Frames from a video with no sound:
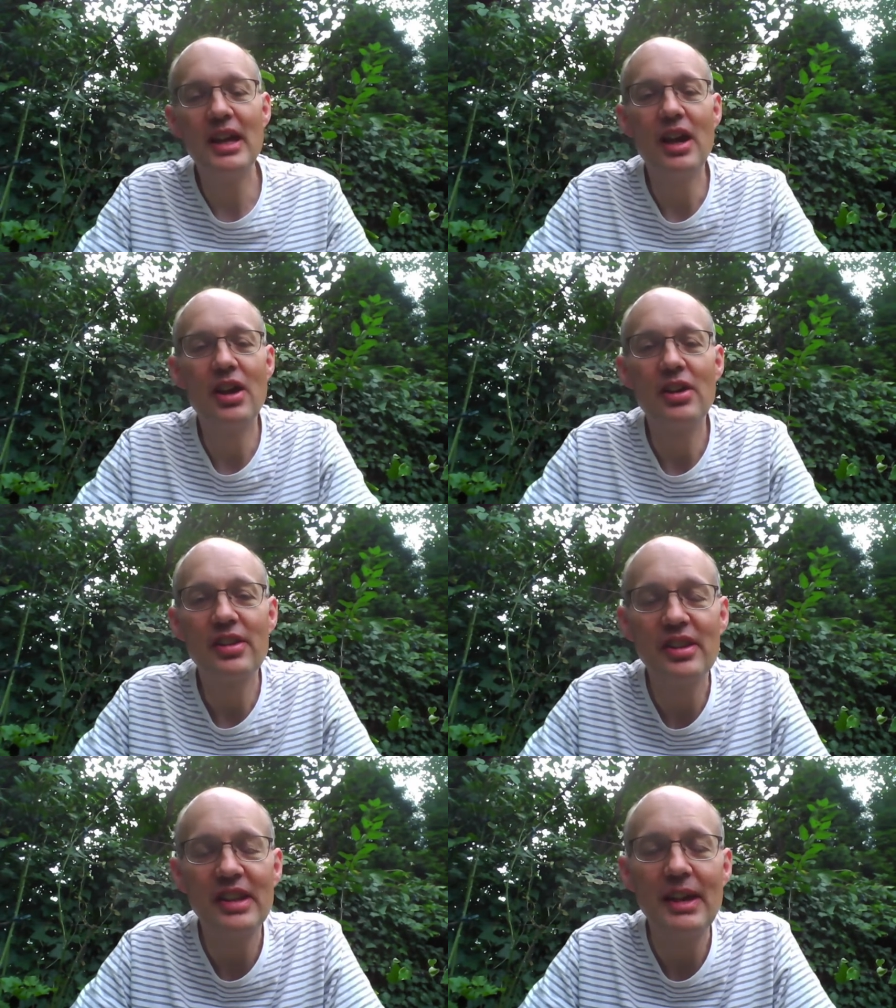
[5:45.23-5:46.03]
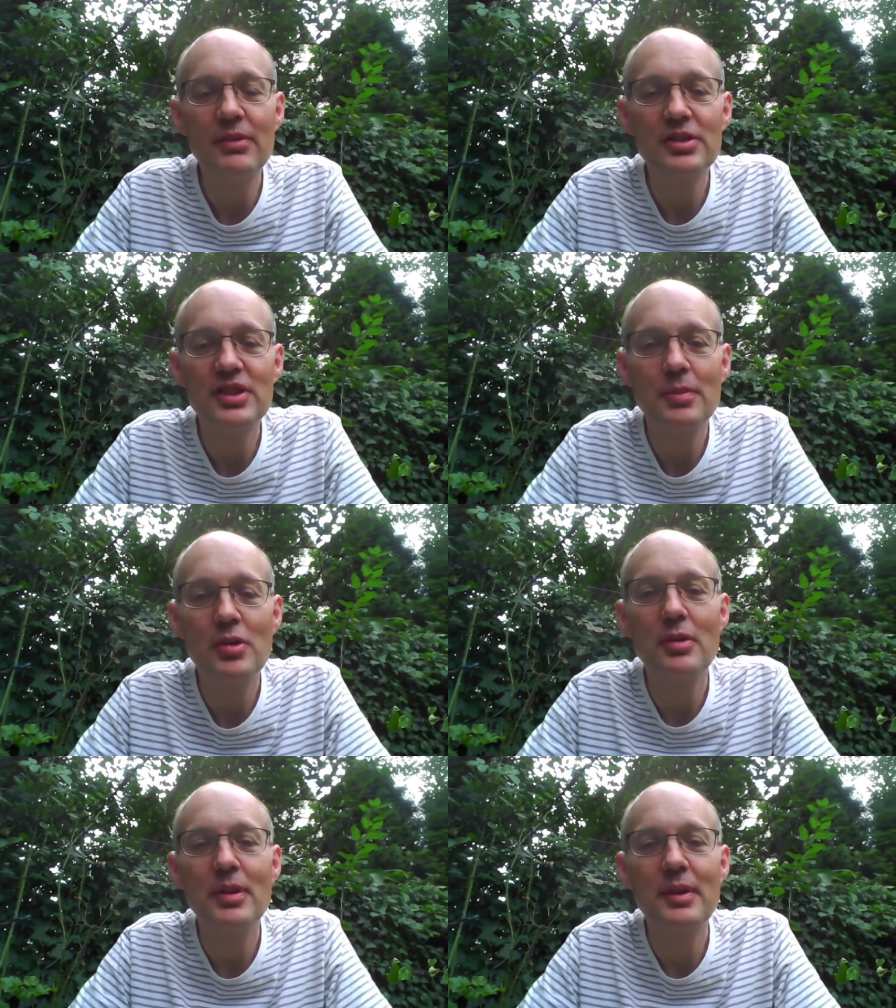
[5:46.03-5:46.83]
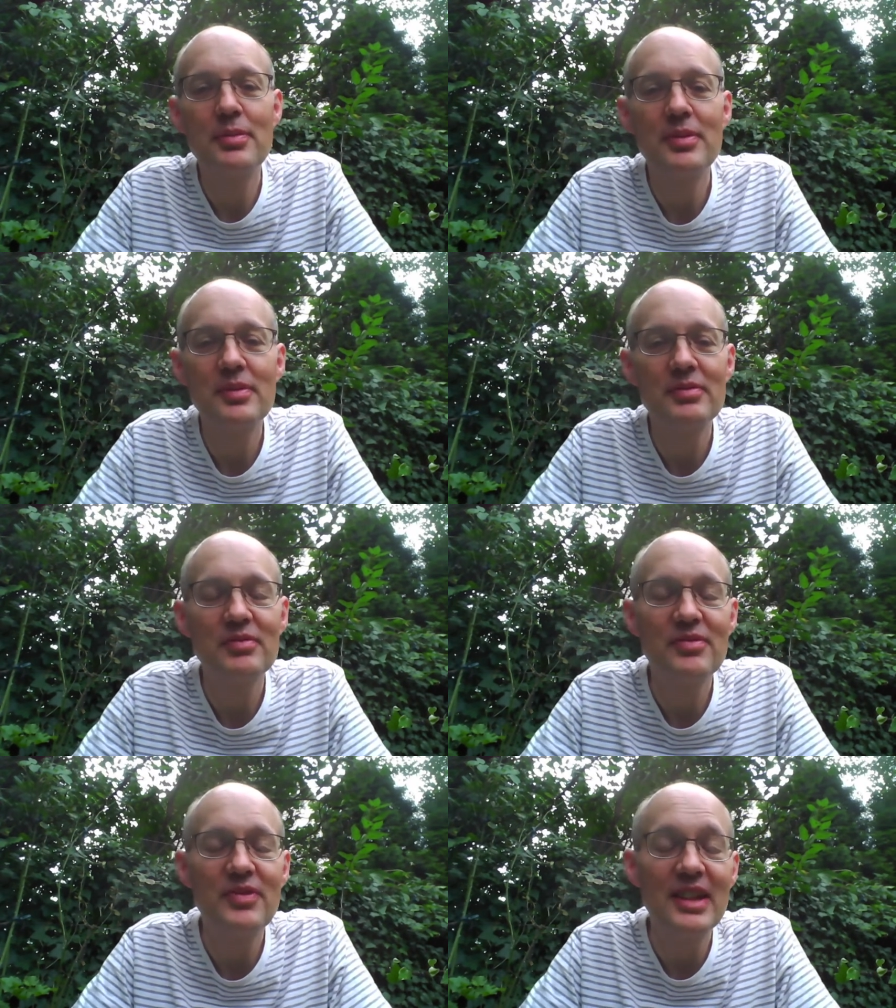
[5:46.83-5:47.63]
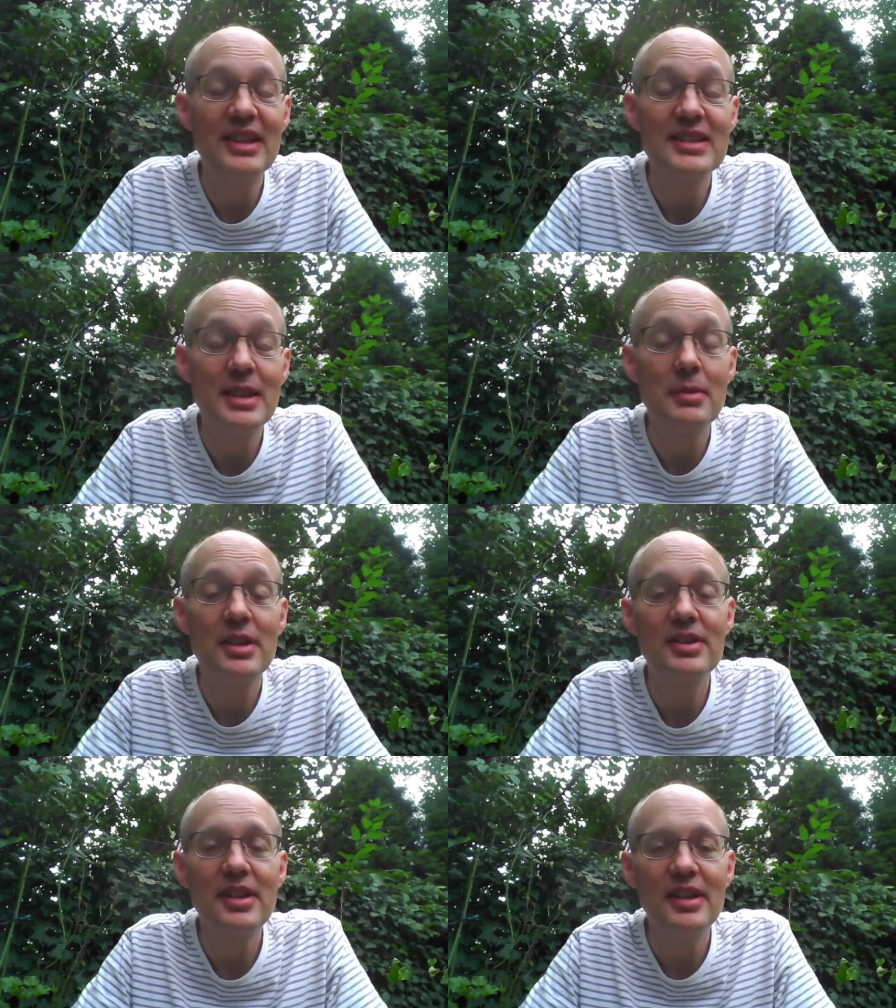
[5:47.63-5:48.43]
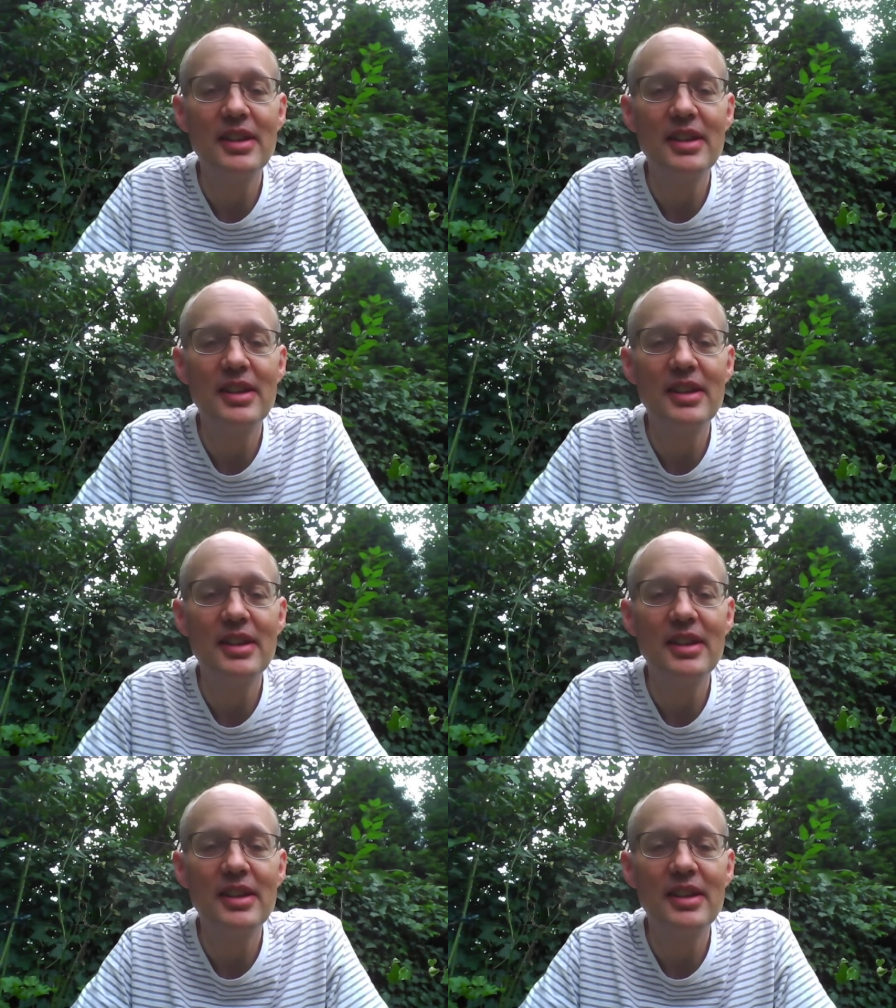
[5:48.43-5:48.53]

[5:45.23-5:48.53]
our, the levels are probably fairly similar to,